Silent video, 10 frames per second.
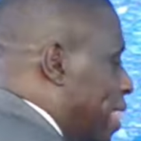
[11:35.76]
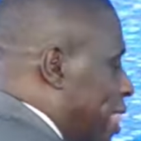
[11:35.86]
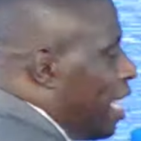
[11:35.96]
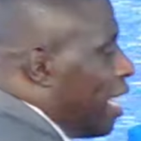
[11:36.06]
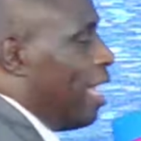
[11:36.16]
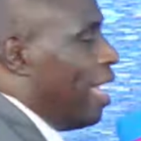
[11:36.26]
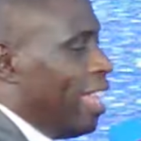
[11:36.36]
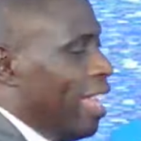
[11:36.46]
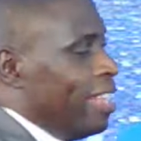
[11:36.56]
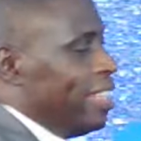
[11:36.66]
think
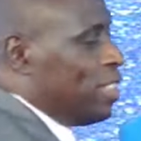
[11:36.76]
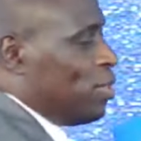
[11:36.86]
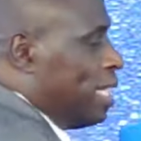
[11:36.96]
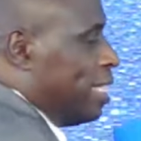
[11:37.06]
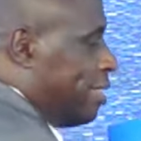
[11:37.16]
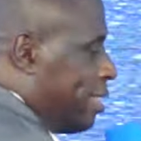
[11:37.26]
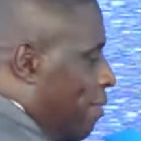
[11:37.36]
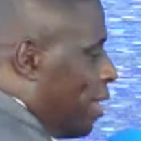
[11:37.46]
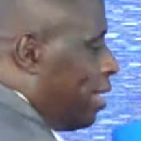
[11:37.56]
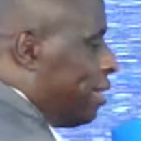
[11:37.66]
This one is
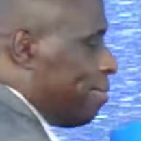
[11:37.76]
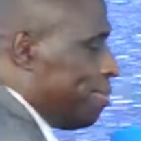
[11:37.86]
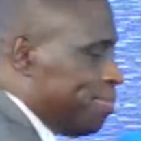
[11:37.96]
seven. And